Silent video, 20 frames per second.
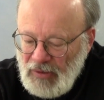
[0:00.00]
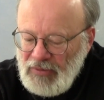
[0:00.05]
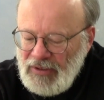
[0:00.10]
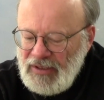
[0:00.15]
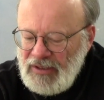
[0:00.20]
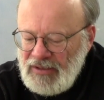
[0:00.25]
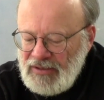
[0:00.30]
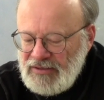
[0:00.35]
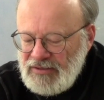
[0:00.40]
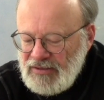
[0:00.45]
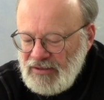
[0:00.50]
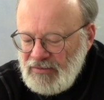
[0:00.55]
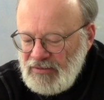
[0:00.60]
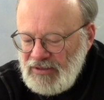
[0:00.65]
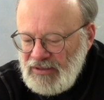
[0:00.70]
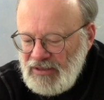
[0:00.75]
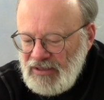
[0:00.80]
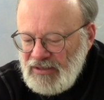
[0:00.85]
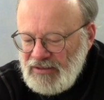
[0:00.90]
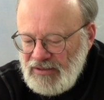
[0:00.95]
Well, it is. I
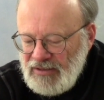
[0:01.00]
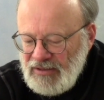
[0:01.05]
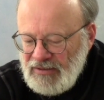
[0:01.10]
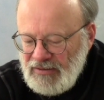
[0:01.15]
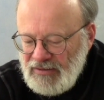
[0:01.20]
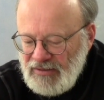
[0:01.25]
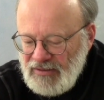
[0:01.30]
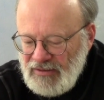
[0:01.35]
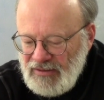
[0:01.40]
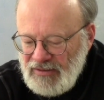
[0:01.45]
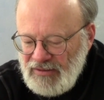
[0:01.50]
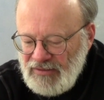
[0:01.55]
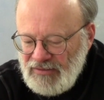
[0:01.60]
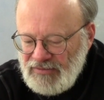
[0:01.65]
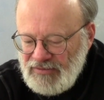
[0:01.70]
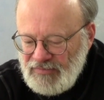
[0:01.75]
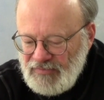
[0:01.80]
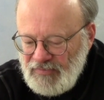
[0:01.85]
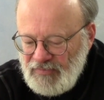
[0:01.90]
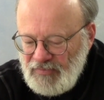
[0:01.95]
mean, that
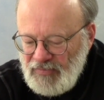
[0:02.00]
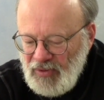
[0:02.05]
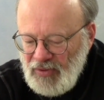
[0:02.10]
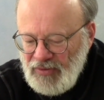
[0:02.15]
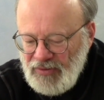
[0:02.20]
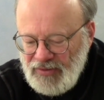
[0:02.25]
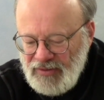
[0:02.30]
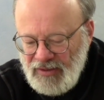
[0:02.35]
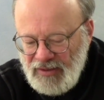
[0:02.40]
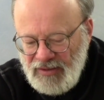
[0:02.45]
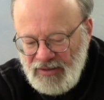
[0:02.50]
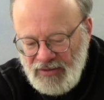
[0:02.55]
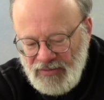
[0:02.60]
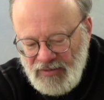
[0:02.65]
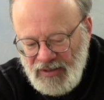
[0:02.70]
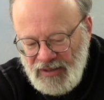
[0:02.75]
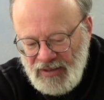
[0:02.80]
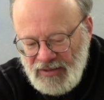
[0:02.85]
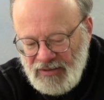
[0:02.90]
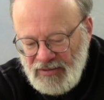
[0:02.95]
there's both the
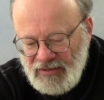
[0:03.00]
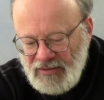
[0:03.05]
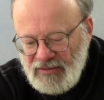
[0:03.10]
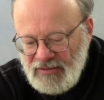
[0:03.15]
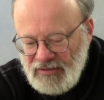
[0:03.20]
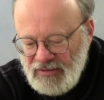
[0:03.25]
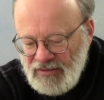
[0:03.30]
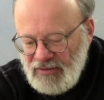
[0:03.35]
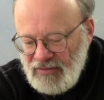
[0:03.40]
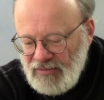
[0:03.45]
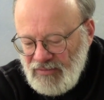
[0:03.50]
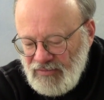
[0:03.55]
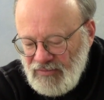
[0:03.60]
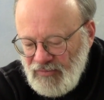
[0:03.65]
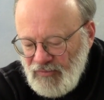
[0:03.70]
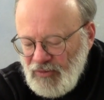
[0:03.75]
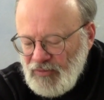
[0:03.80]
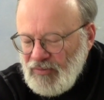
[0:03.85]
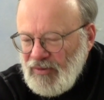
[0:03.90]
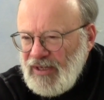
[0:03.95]
theoretical, you know,
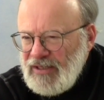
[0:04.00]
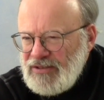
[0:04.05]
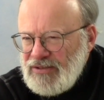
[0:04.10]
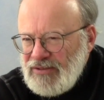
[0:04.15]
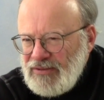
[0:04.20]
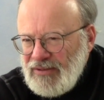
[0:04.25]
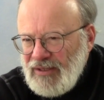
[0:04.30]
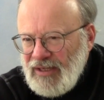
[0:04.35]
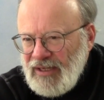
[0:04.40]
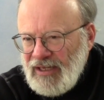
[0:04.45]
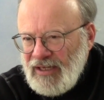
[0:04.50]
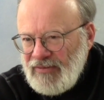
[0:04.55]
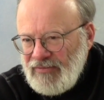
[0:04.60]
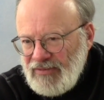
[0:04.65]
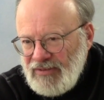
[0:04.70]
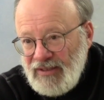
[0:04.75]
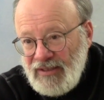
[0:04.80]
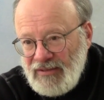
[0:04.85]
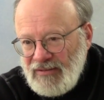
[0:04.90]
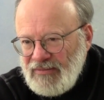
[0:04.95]
what rights do you
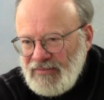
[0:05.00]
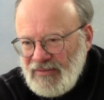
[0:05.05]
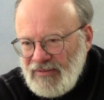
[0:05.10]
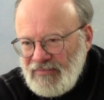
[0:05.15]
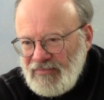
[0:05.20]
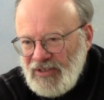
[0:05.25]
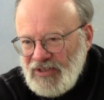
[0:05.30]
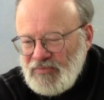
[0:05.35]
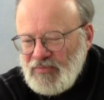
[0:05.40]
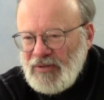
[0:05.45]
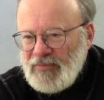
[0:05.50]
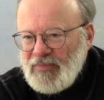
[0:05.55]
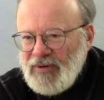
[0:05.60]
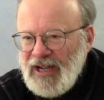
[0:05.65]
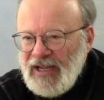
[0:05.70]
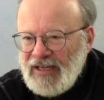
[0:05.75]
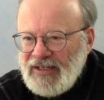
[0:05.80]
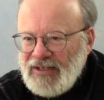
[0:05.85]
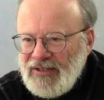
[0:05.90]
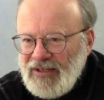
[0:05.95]
have, and then much more
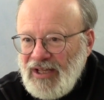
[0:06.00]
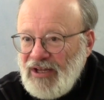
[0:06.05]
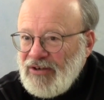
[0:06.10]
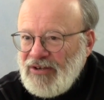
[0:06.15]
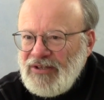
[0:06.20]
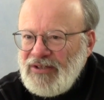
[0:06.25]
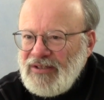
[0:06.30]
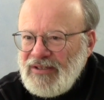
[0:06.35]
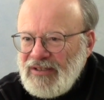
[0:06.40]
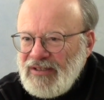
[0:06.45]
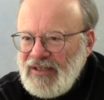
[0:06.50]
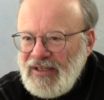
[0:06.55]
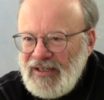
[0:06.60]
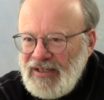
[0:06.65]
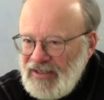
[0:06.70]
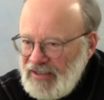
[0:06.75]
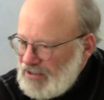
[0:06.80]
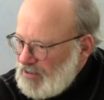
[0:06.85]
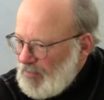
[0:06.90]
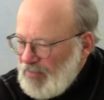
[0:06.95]
practical,
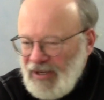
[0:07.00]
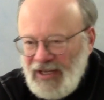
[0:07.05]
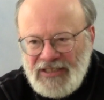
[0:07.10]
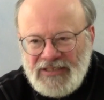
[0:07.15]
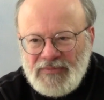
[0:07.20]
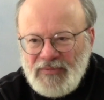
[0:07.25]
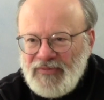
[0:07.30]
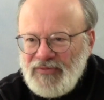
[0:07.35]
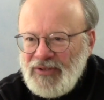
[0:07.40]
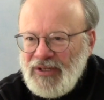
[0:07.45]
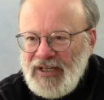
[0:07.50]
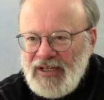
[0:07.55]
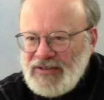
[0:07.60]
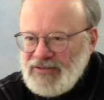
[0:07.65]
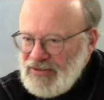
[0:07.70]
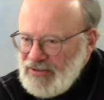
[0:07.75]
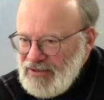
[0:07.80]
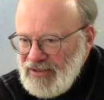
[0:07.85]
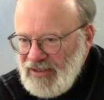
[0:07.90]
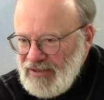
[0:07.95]
is it possible for you to
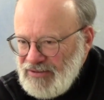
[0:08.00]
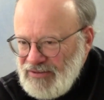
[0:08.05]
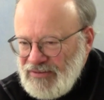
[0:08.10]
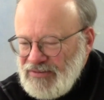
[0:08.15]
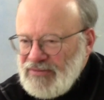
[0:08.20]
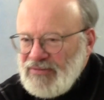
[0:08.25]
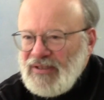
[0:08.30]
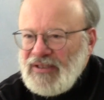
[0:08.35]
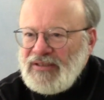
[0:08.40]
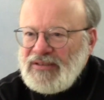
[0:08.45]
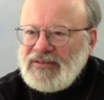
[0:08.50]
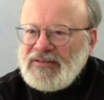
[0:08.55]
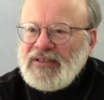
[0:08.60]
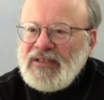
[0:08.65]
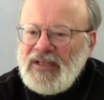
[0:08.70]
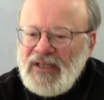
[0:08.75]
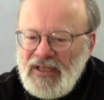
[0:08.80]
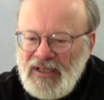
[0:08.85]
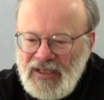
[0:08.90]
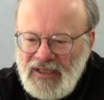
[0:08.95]
exercise those rights?
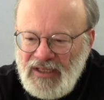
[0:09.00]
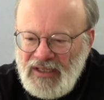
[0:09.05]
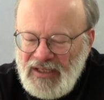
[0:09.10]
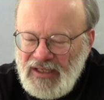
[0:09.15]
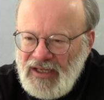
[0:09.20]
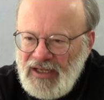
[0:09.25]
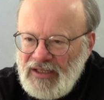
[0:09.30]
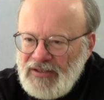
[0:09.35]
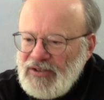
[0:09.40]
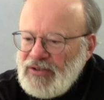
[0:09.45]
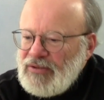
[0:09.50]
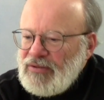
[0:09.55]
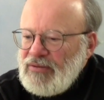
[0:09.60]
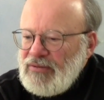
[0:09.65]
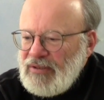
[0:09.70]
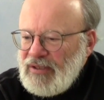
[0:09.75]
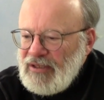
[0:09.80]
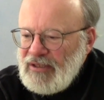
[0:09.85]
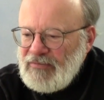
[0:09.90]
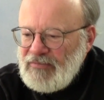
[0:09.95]
And the
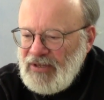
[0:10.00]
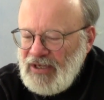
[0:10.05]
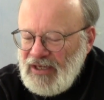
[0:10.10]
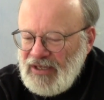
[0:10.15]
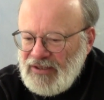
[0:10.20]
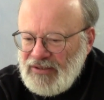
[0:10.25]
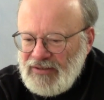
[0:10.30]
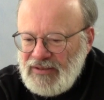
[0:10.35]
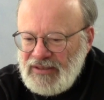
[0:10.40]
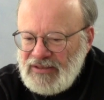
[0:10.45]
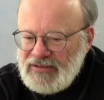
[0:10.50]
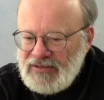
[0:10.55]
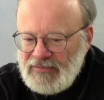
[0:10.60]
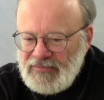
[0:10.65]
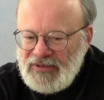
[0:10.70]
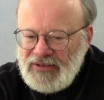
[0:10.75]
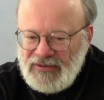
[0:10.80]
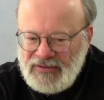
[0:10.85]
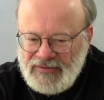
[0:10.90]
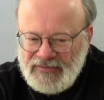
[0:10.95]
truth of the matter is, I
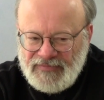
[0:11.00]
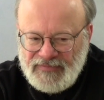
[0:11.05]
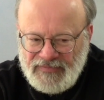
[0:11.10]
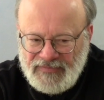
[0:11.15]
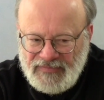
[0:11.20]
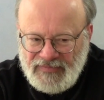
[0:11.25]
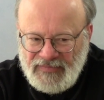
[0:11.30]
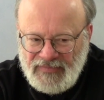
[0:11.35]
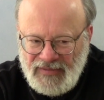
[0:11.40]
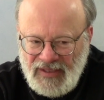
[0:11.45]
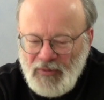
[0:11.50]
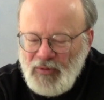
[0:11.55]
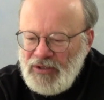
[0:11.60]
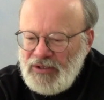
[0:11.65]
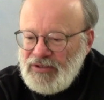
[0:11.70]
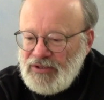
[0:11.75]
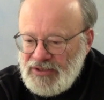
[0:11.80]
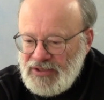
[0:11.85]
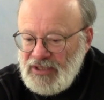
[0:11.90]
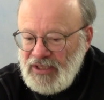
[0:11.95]
mean,
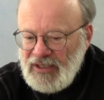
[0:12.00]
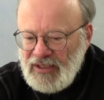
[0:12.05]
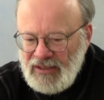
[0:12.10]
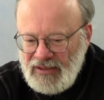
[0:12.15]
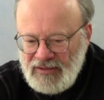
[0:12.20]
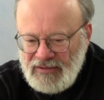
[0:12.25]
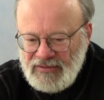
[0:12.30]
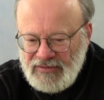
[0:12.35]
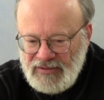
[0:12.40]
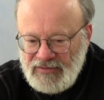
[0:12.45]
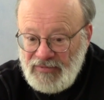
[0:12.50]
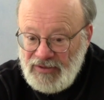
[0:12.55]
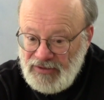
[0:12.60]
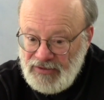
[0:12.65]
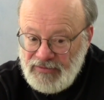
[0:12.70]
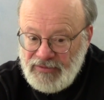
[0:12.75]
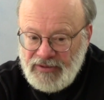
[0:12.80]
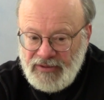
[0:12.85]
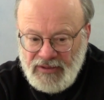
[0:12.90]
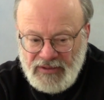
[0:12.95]
when you're sick, when
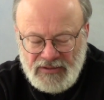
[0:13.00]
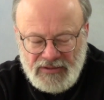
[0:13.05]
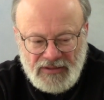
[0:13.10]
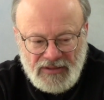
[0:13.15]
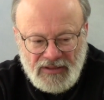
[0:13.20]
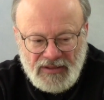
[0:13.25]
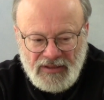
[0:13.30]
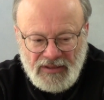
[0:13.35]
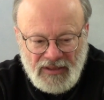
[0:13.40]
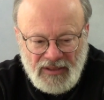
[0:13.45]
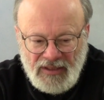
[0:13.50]
you're really sick,